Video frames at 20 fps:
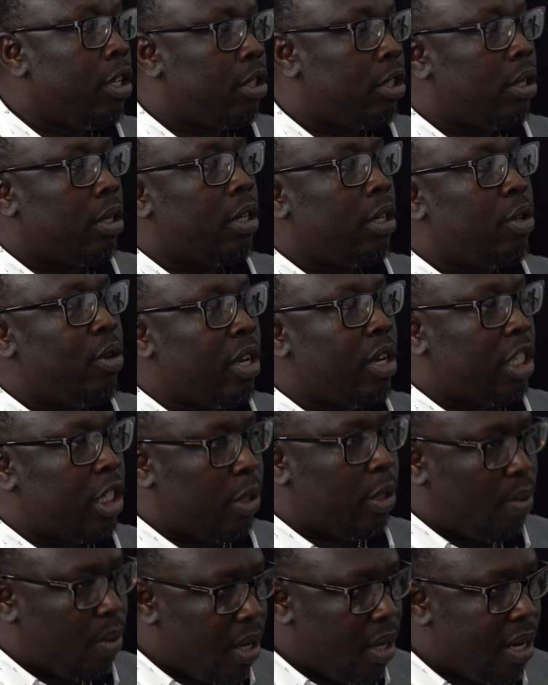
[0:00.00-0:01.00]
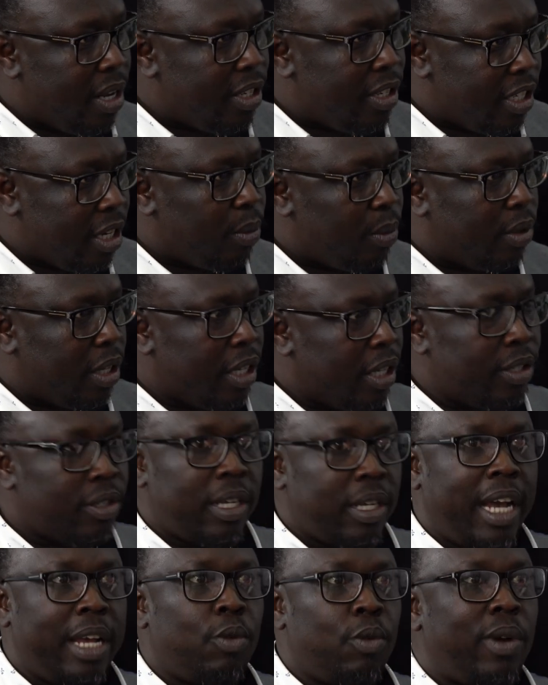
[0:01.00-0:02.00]
So you experience some things.
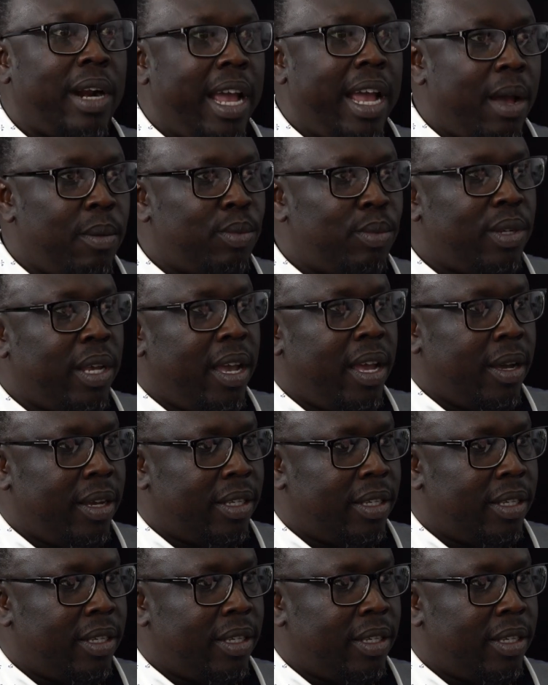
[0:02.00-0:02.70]
And what I am saying